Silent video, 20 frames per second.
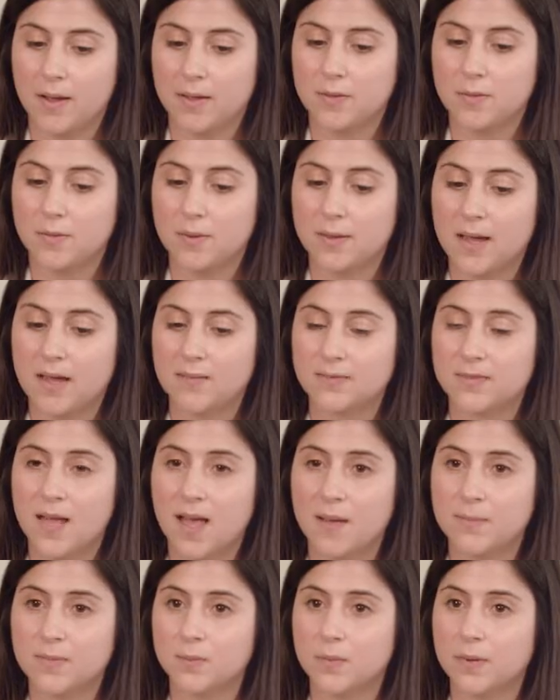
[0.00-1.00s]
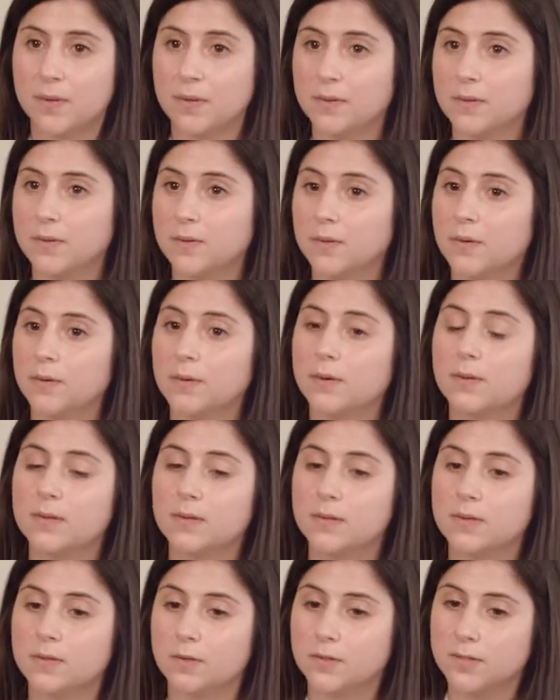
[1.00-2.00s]
You can have times where you're,
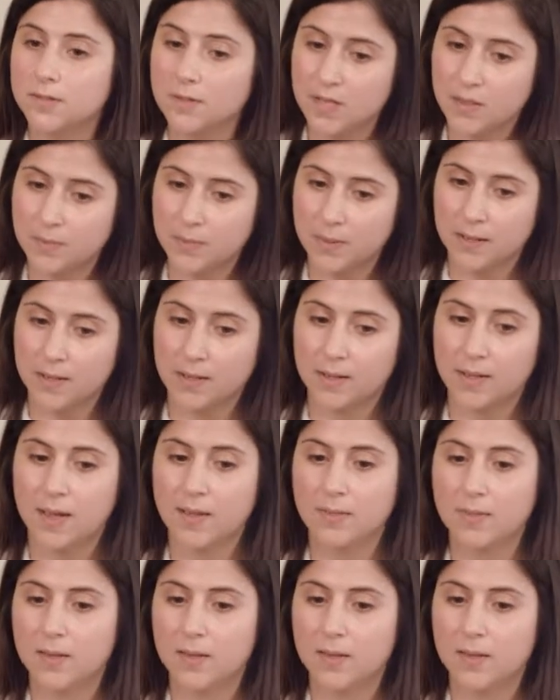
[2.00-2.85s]
you're sleeping and